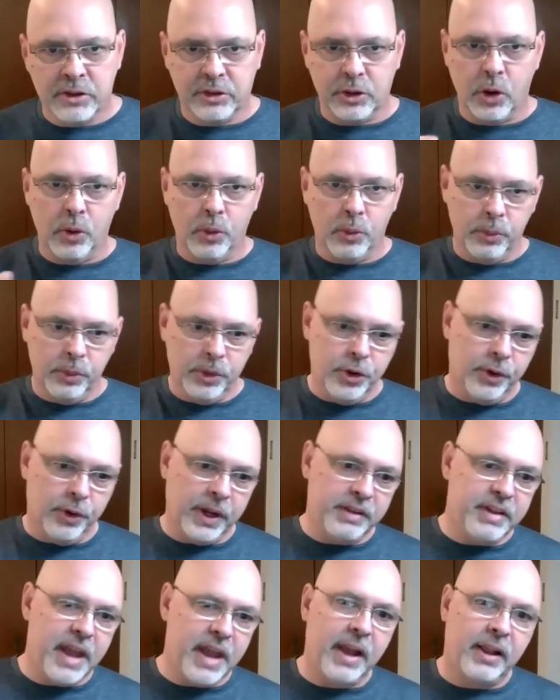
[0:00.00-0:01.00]
So you're
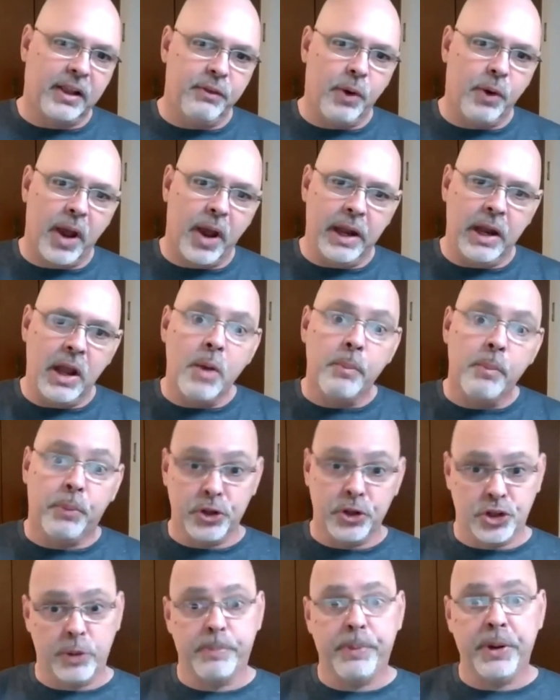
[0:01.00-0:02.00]
100%. Exactly right.
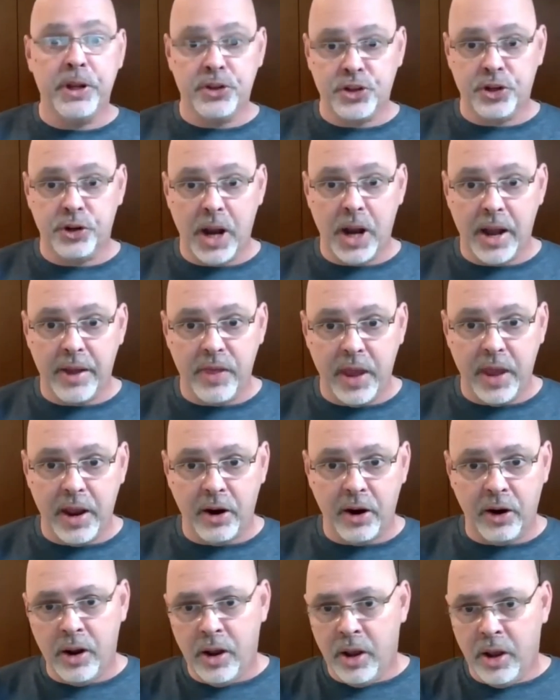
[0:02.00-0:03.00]
Put your picture on
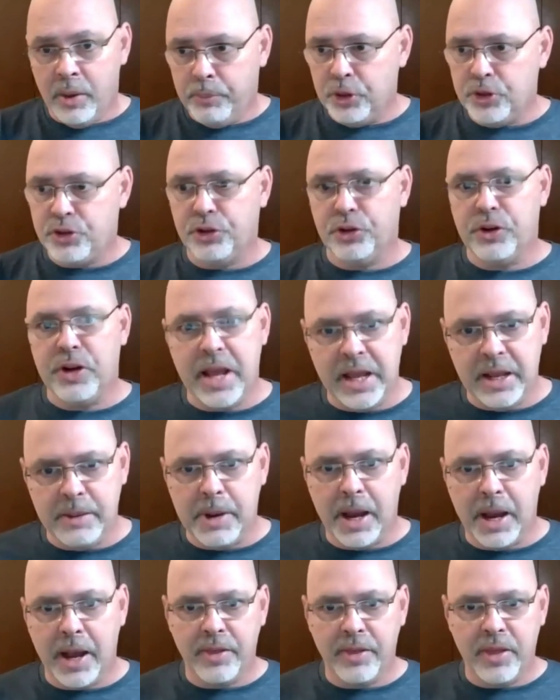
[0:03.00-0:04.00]
there, put your
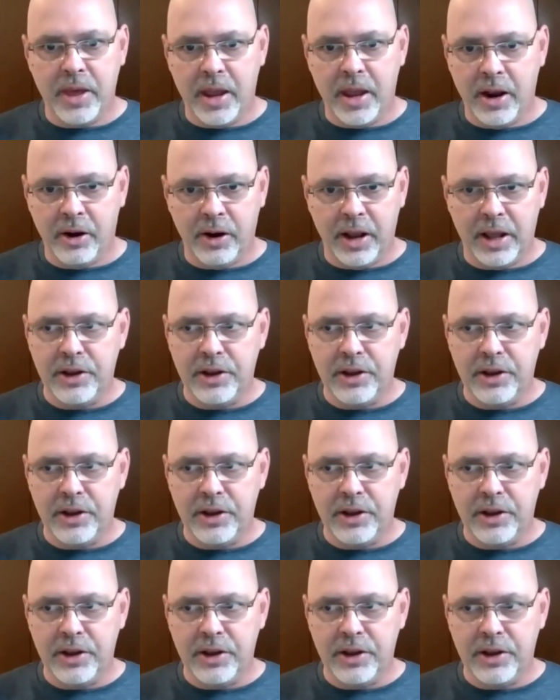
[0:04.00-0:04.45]
name on there.